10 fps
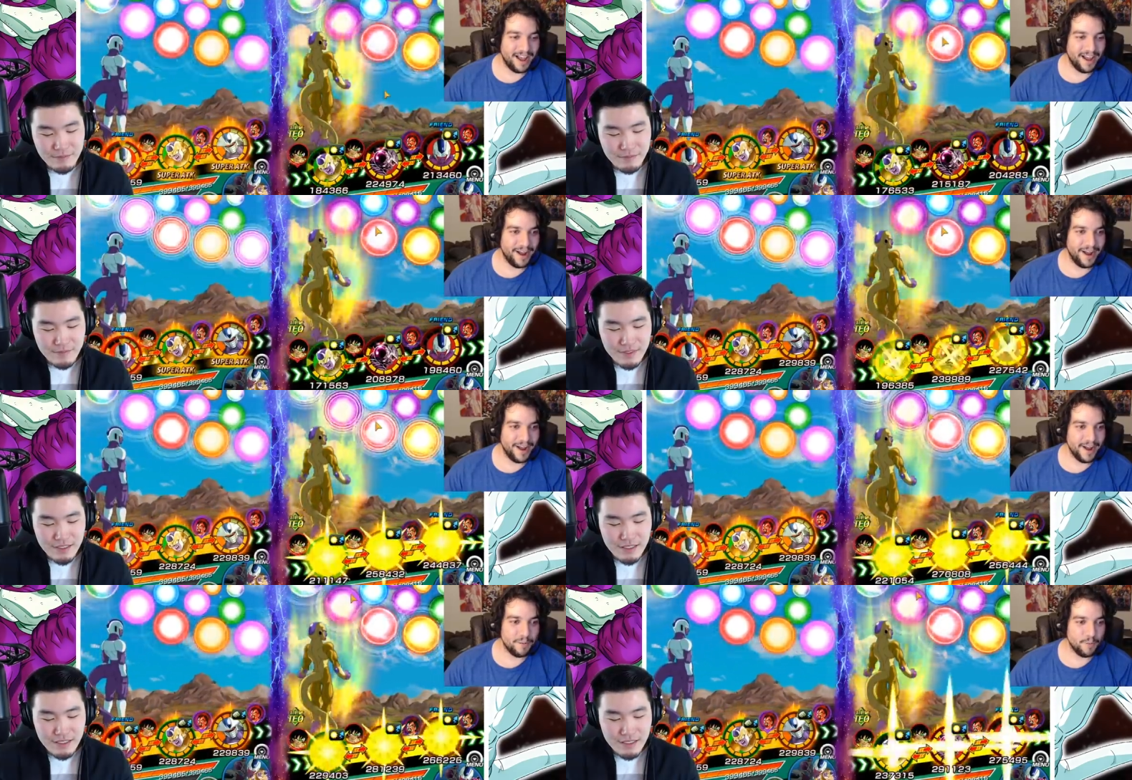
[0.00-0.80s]

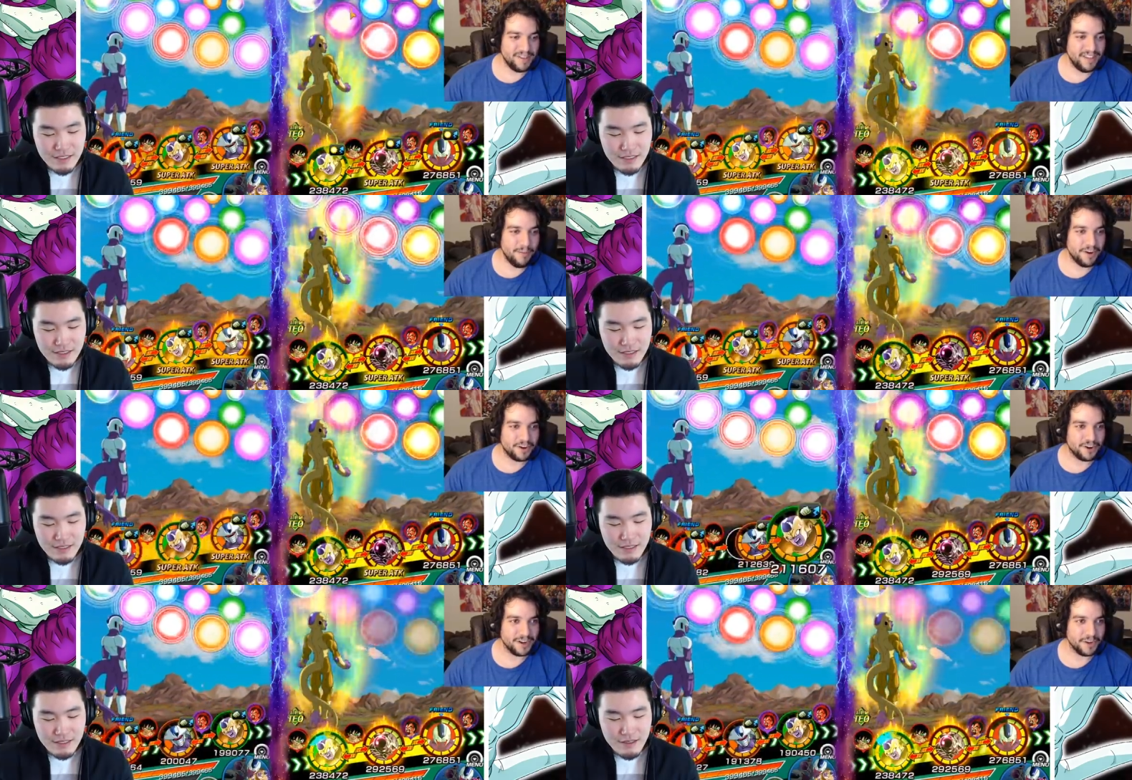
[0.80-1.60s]
Speaker 1: um, what team are you
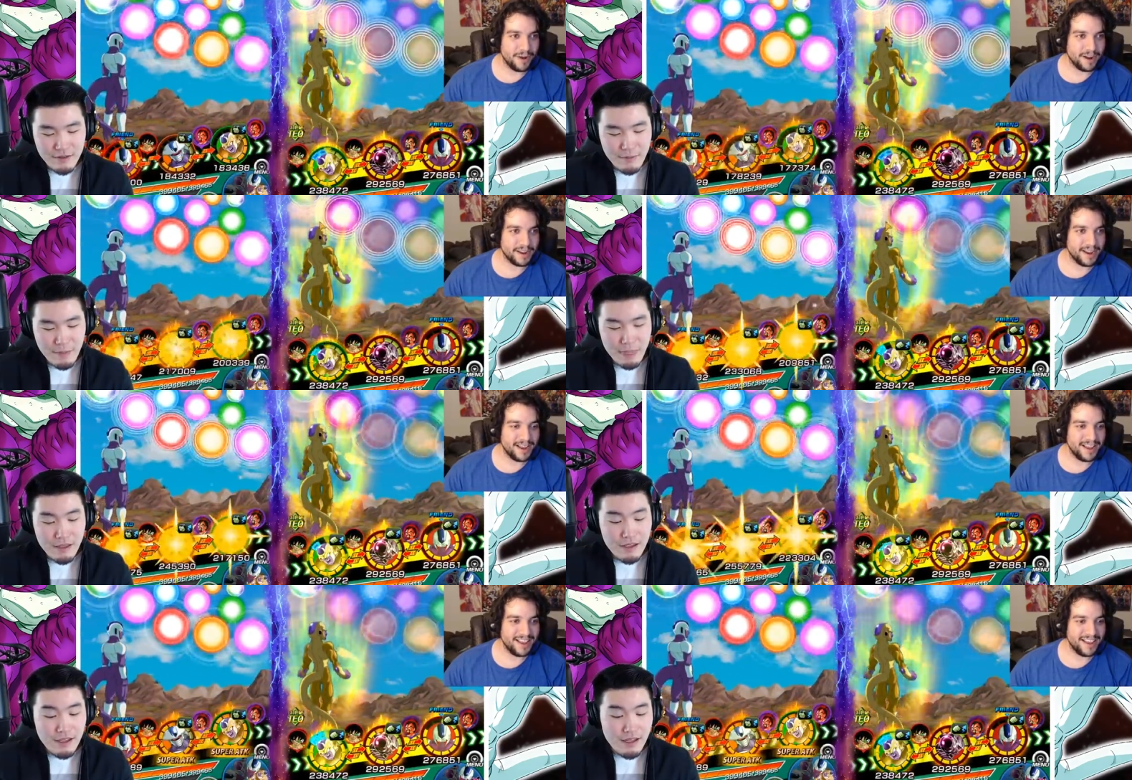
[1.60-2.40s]
currently rocking?
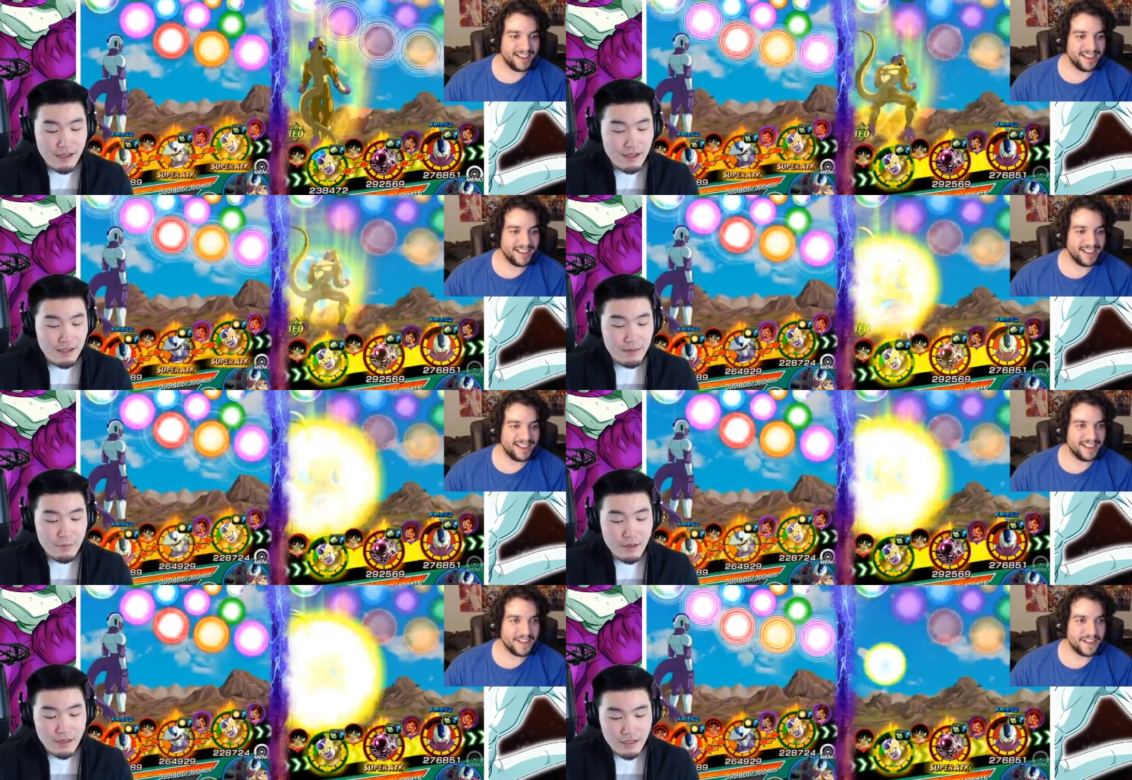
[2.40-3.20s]
I am
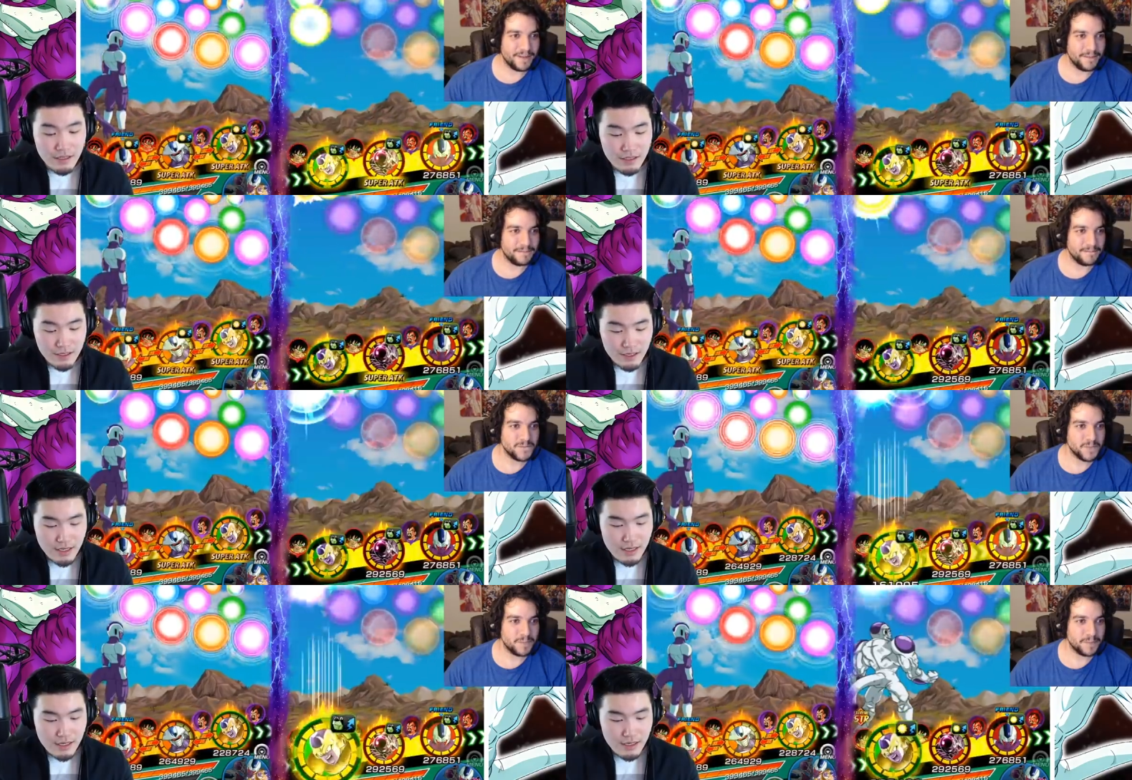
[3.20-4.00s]
running
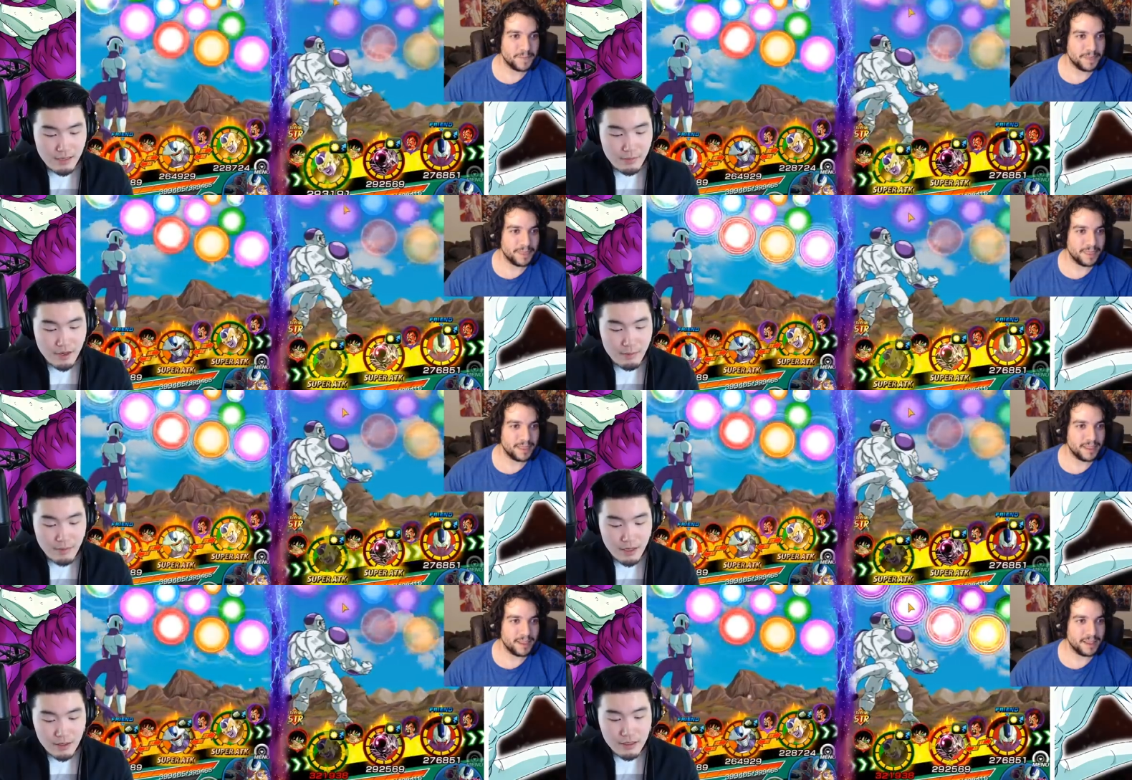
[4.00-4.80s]
uh,
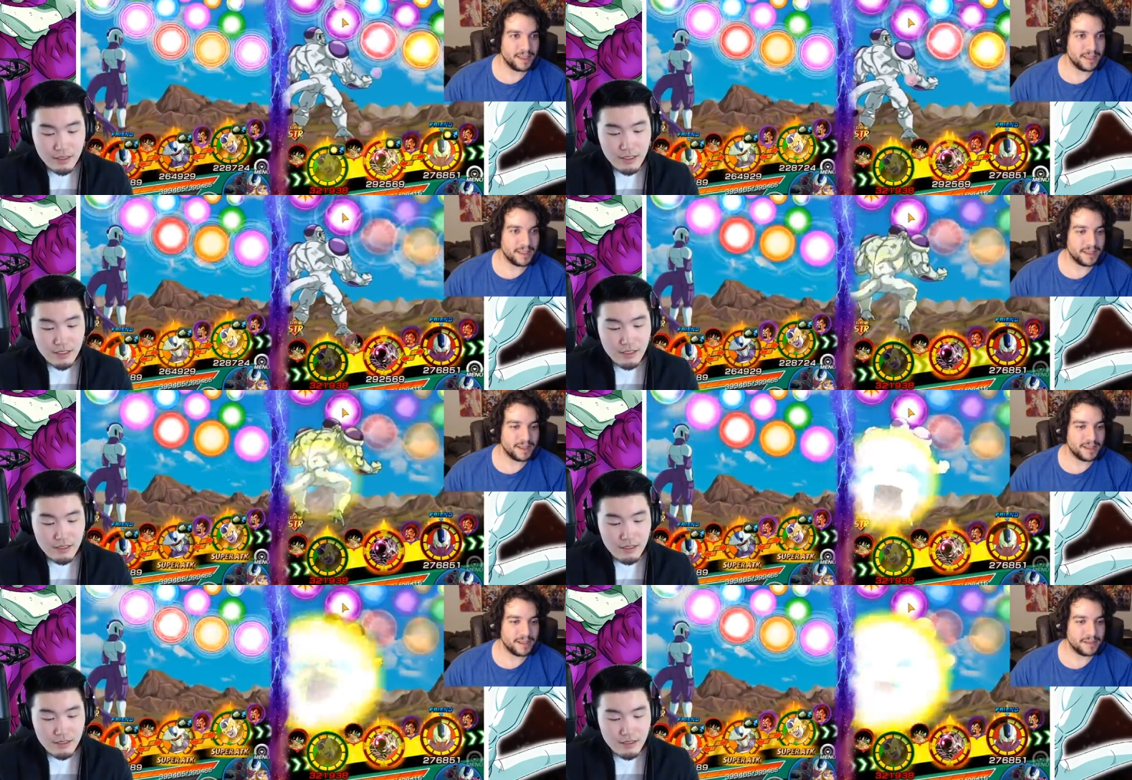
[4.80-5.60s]
primarily.
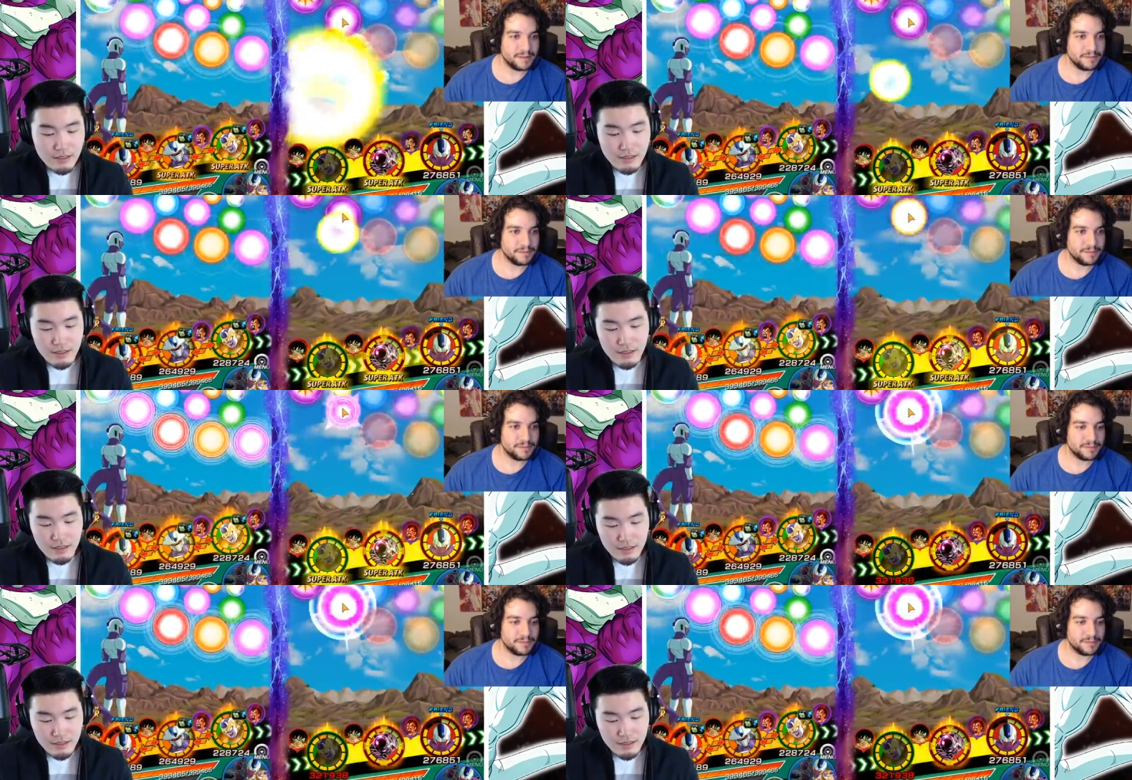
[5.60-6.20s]
Let's see.